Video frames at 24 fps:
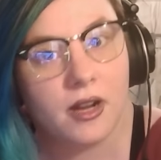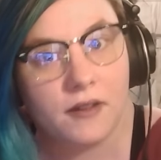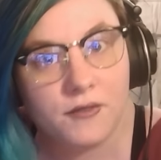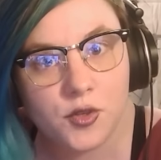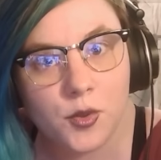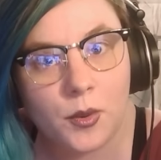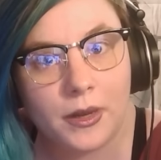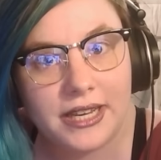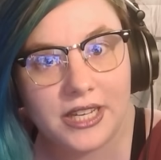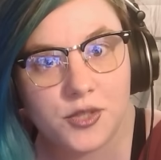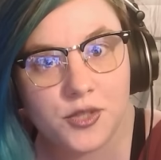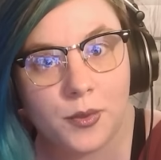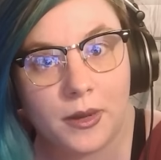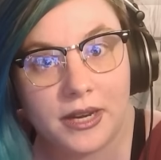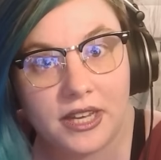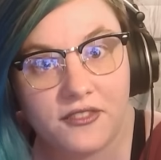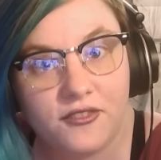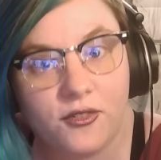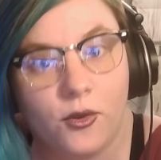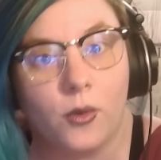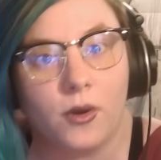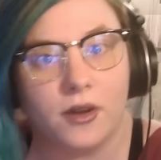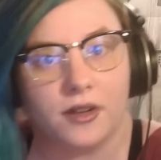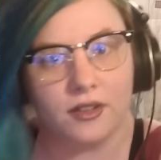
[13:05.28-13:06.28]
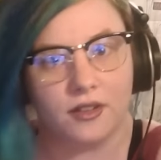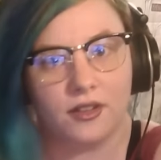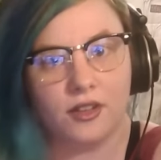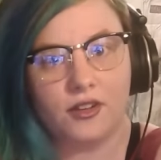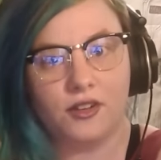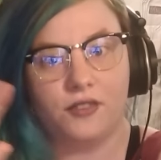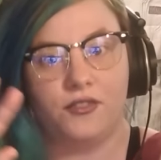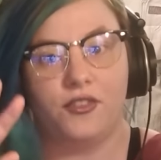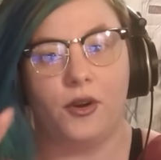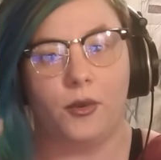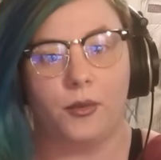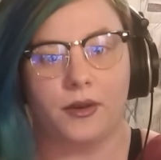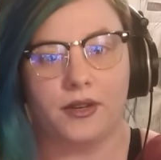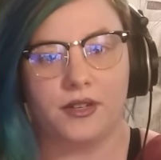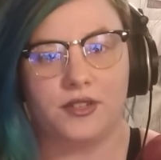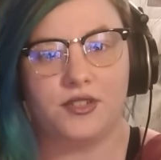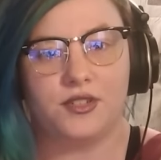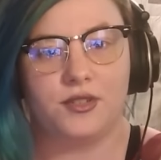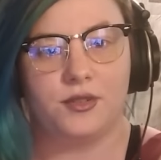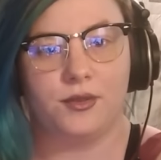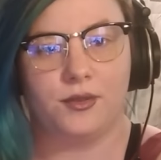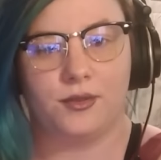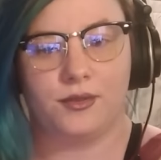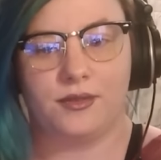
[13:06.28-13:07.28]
of 2024 to look forward to.